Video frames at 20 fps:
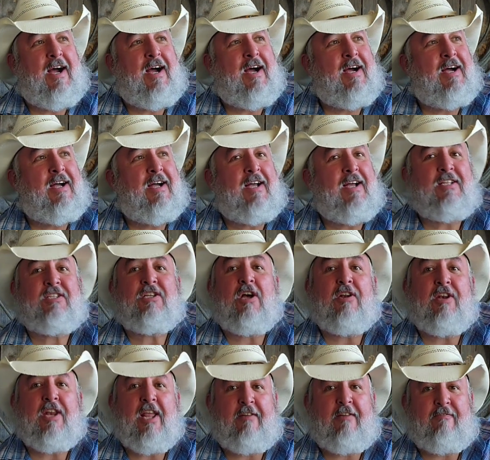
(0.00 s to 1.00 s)
Uh, it's
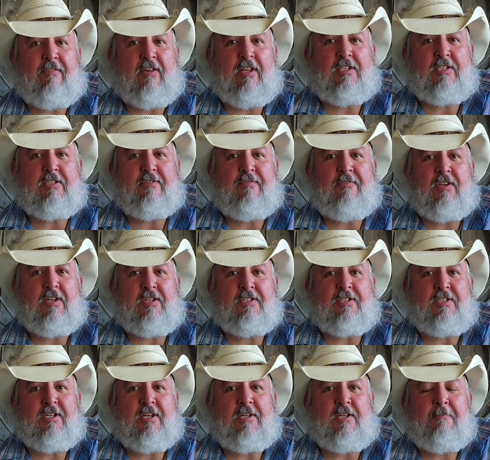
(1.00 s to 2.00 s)
on Netflix if you
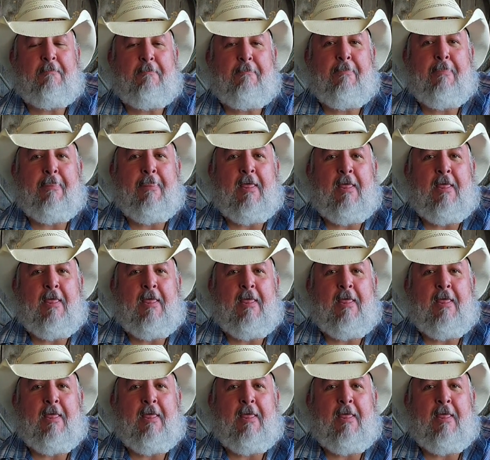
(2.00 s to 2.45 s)
can see it.